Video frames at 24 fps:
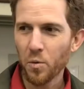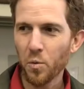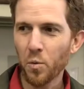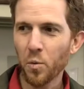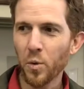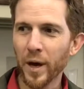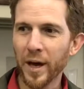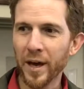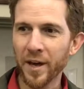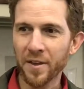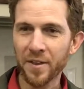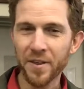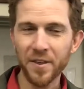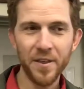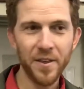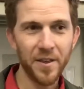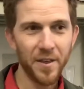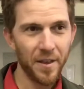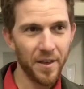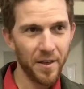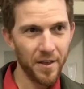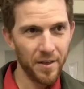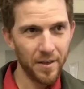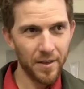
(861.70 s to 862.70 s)
With
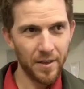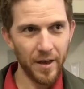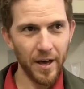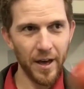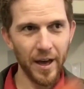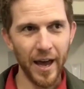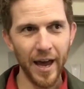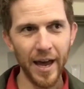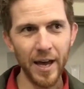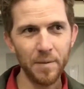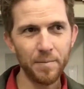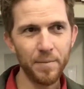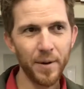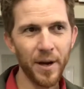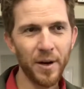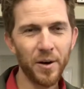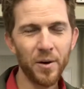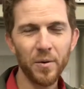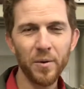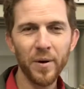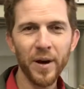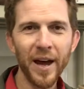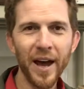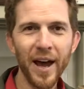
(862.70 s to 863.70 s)
the egg
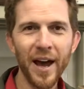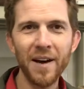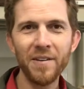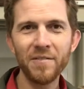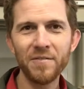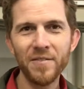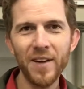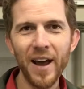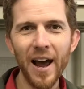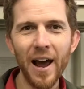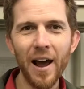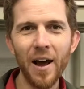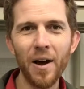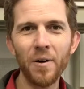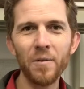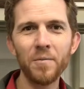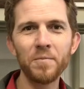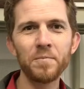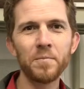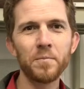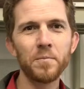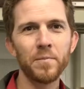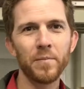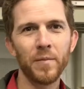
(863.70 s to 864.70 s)
picker we have now,